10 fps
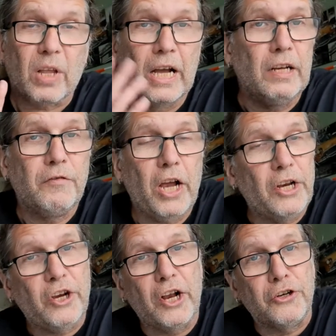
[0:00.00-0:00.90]
And if they
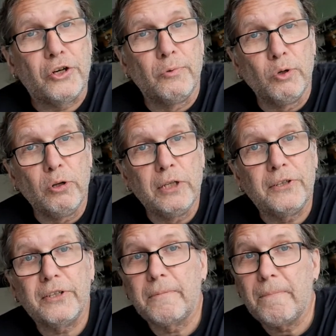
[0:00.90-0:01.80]
change the
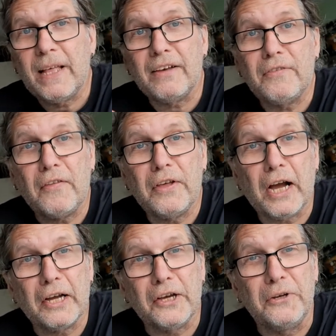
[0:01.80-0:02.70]
rules, there's nothing
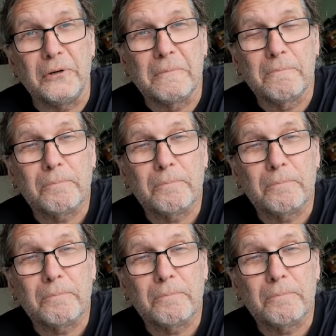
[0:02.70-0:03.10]
I can do.